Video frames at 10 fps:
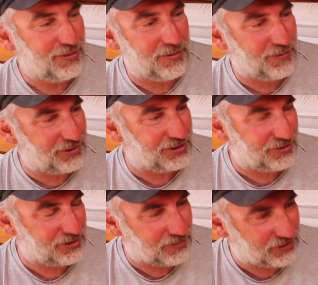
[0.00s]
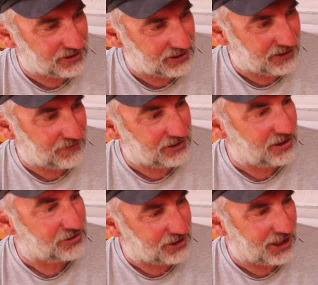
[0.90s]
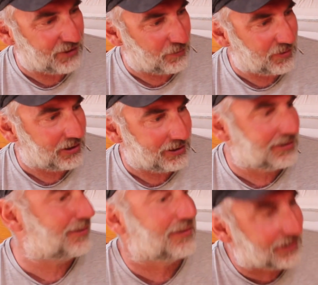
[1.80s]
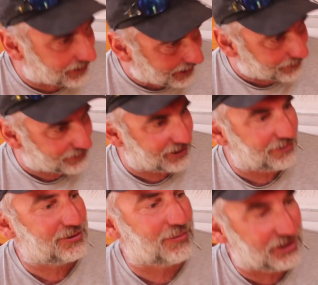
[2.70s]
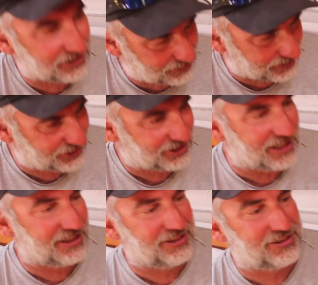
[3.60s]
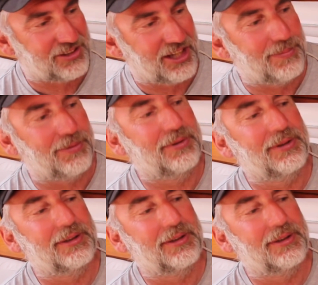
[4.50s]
What we wanted to do is, if it does curl over a bit, it doesn't collapse. We just want it to be steady and stable.